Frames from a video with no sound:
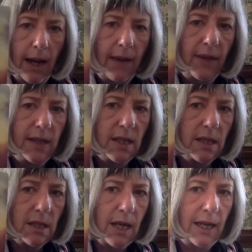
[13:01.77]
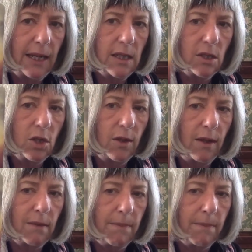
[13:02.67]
And this is connected to this